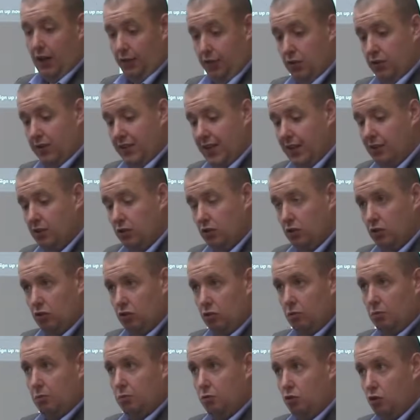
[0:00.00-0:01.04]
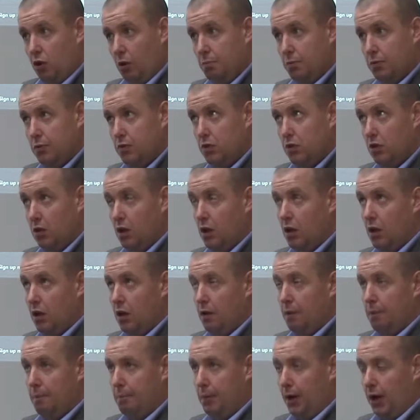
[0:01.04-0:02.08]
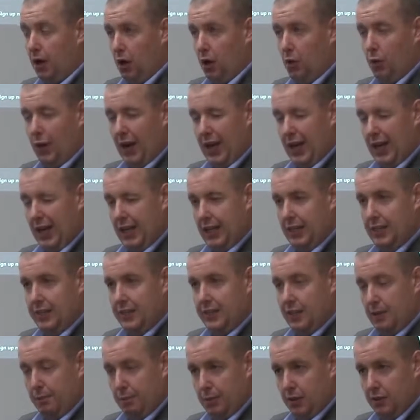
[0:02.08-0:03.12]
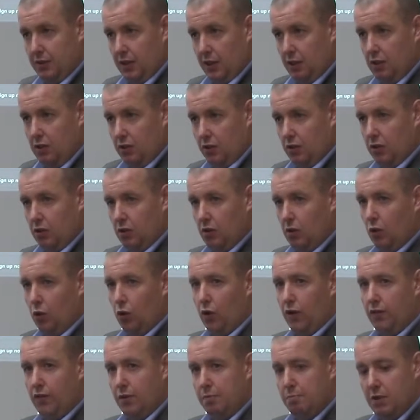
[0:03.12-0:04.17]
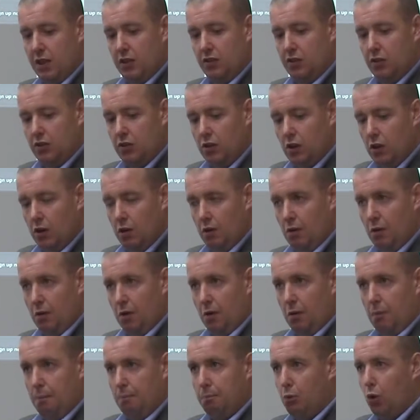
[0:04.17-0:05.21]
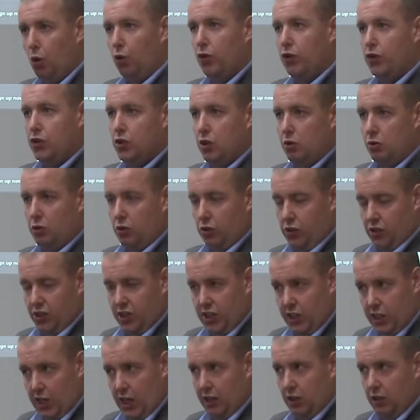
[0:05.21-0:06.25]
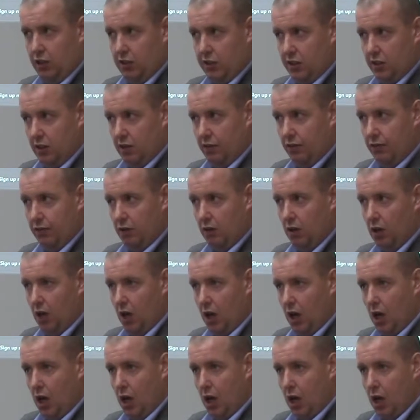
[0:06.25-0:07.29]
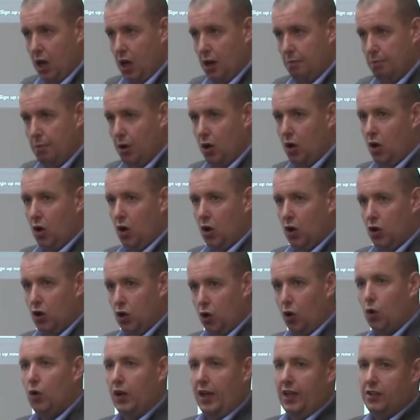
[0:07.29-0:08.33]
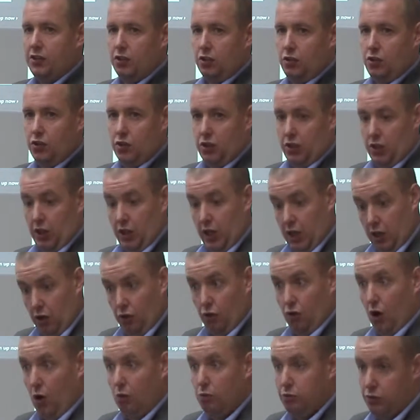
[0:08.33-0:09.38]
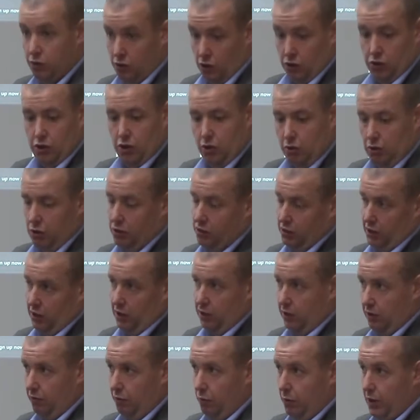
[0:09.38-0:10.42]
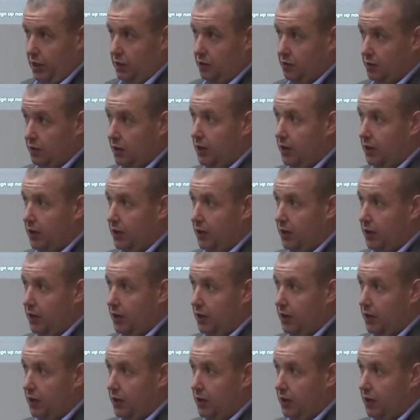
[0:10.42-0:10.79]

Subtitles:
your attendance drops below 80%, or if you miss more than 2 consecutive core lessons in a row, so 2 consecutive weeks,